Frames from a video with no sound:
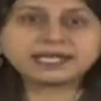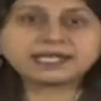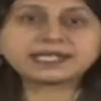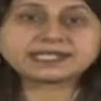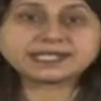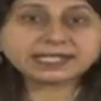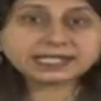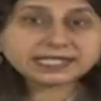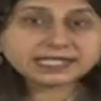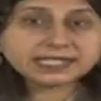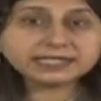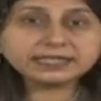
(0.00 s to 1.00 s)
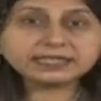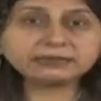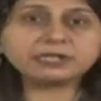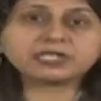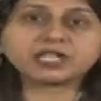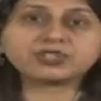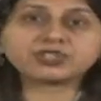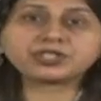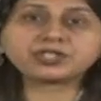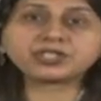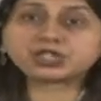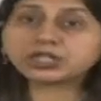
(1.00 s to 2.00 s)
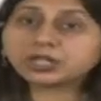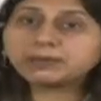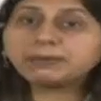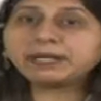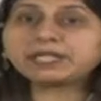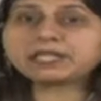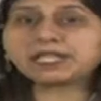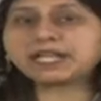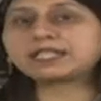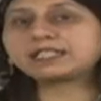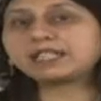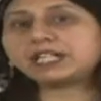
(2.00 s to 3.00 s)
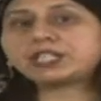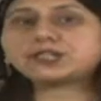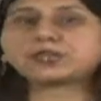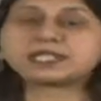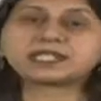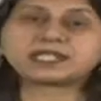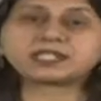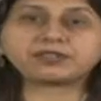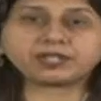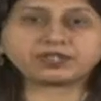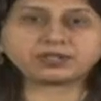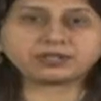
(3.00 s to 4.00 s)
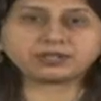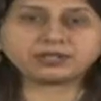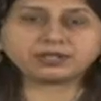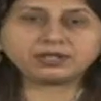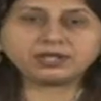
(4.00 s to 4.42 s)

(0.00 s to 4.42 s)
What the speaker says: Statistical limitations should be taken into consideration.